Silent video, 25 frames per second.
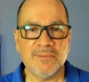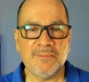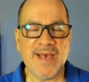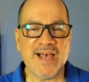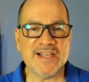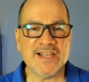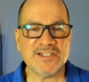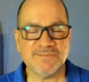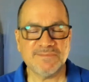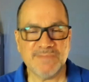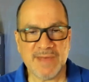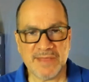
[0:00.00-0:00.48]

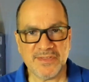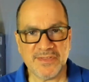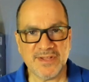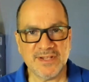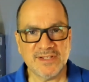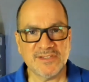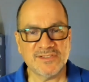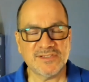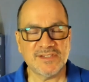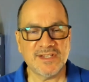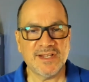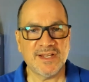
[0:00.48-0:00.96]
past
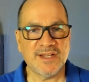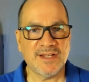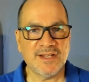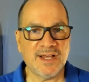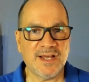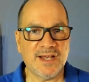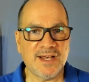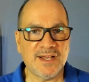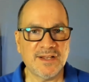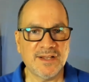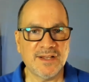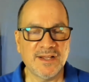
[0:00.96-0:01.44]
methods and
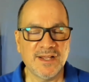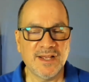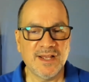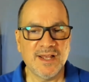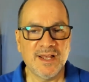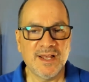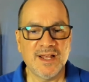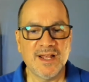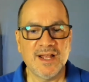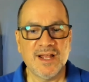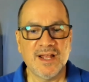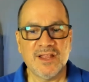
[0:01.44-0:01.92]
on
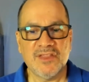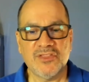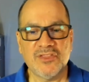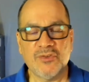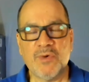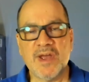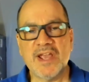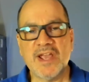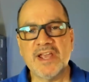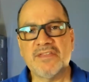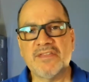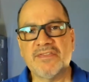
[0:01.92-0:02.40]
the
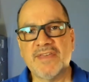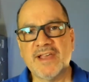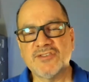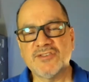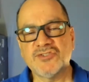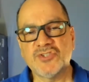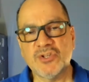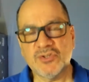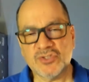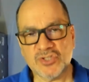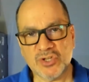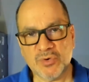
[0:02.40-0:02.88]
way
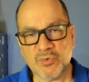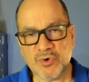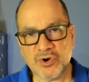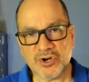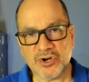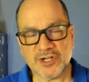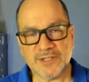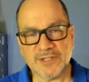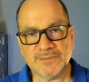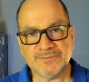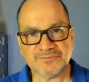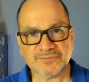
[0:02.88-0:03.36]
things used to
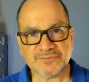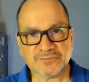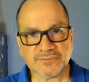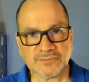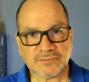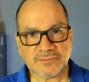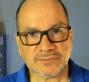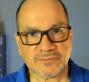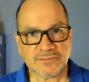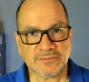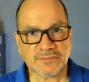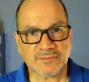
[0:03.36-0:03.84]
work.
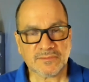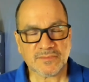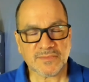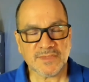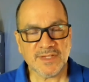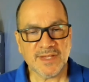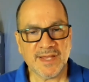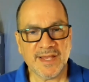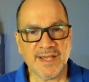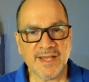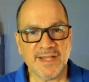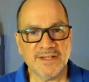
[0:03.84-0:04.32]

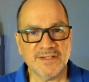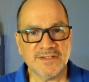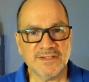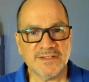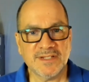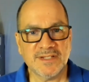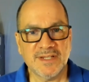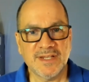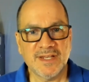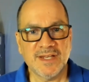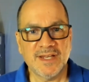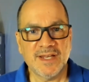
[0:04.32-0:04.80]

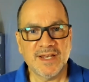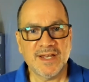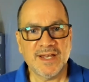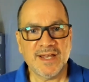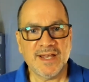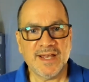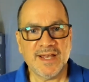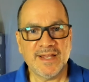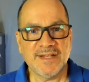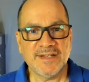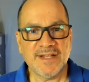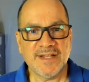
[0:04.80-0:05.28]
And
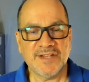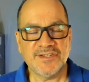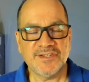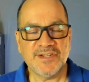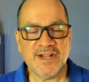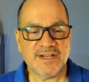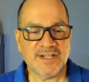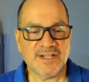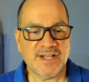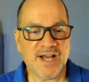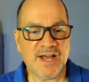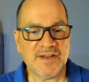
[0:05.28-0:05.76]

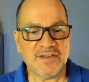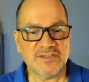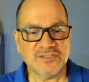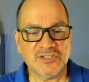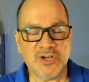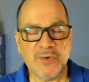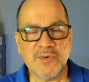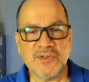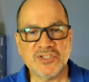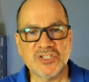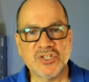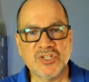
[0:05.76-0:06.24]
yet God is
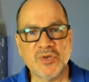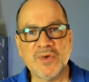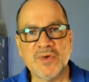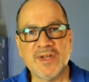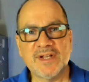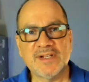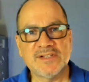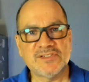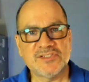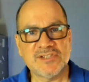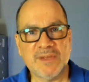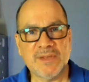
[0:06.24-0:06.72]
always
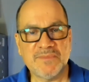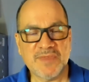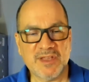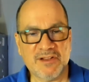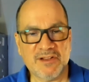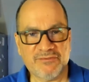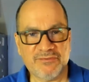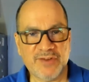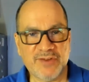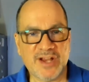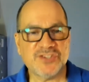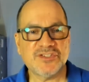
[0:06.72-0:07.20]
doing something
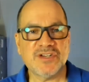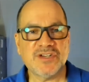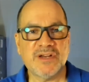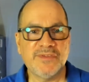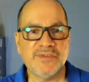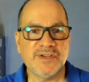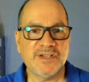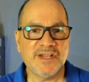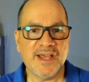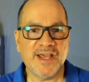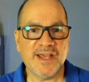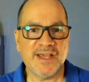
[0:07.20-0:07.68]
fresh
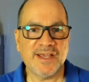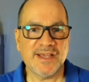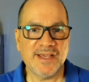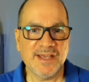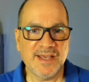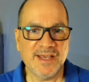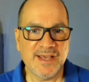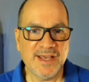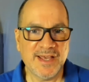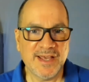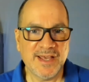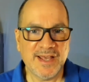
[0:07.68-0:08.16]
every day.
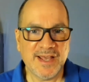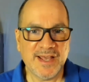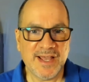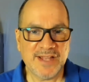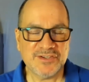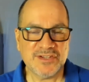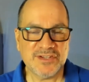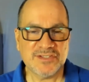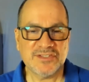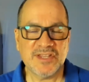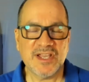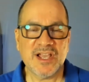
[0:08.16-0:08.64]

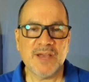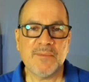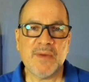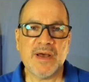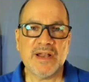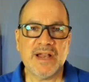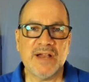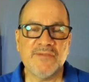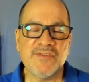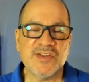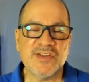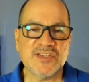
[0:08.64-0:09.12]
And just think
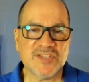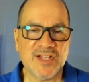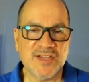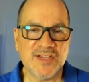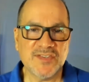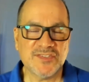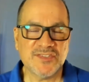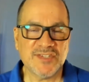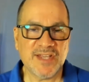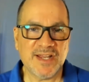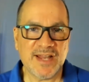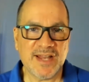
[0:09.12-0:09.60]
about every
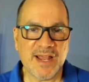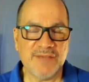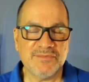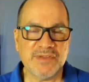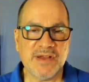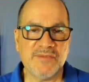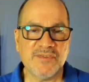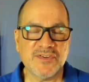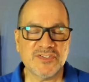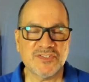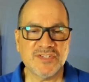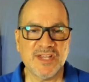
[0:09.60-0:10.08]
sunset. Have you
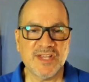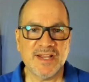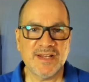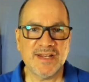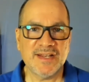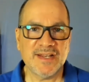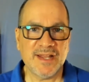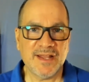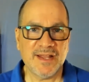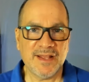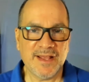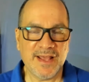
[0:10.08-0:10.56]
ever
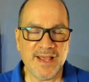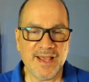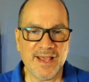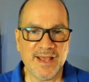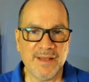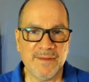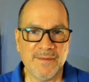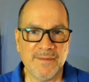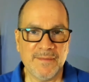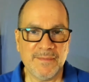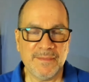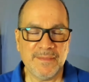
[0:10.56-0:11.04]
seen
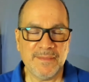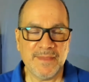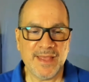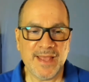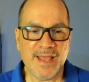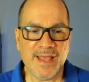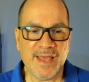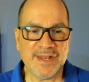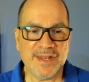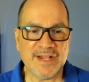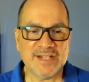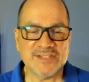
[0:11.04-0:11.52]

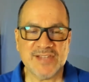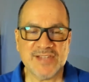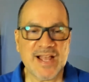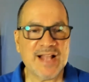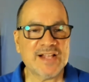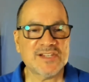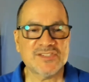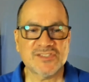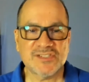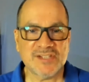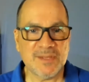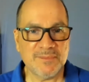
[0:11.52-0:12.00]
an
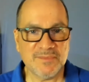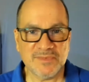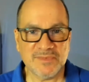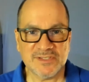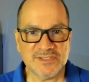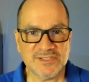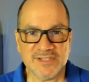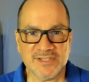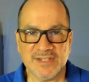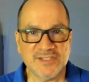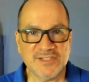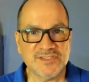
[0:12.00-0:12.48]
exact
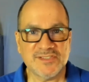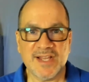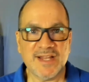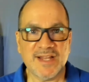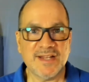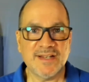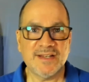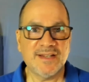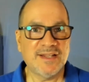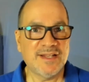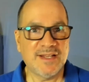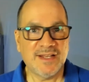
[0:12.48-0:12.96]

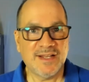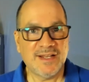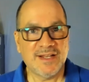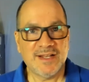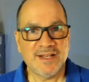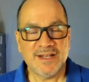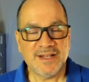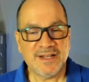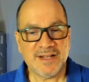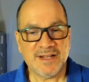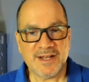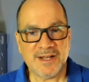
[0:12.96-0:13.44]
sunset?
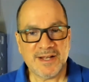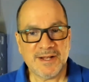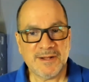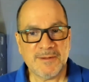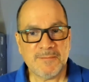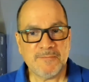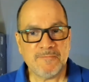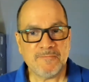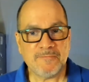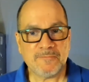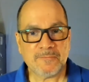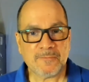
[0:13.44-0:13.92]

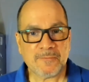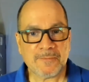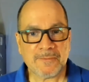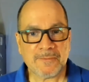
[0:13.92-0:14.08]
The